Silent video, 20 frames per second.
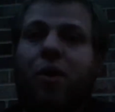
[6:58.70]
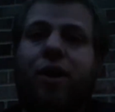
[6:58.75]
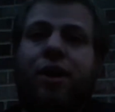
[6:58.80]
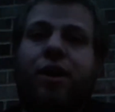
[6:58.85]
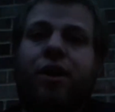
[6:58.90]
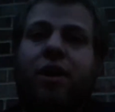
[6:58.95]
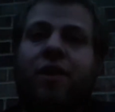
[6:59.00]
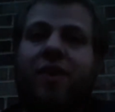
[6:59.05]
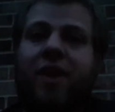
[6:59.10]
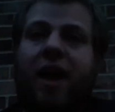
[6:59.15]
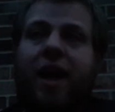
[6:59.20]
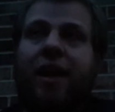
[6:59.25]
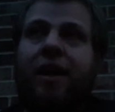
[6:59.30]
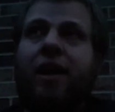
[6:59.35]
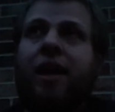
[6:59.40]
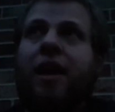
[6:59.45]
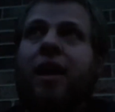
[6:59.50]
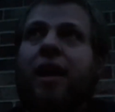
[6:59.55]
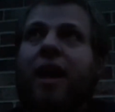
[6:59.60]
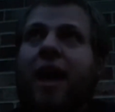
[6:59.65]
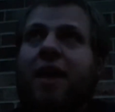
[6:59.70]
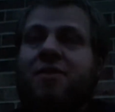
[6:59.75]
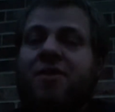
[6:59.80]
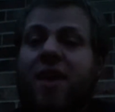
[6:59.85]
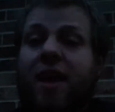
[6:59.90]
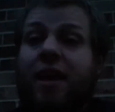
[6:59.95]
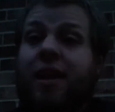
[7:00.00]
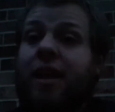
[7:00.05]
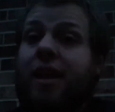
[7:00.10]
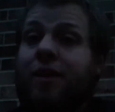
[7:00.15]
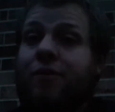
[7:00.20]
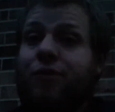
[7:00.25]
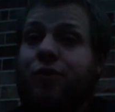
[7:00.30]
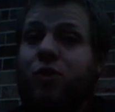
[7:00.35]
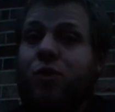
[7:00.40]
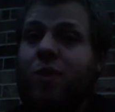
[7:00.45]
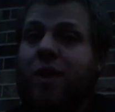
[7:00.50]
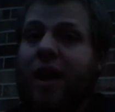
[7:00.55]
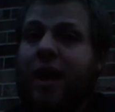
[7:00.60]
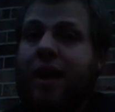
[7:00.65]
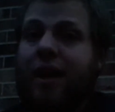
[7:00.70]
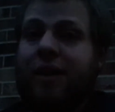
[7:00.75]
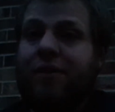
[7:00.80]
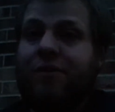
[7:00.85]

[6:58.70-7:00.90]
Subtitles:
working on that. And then if you get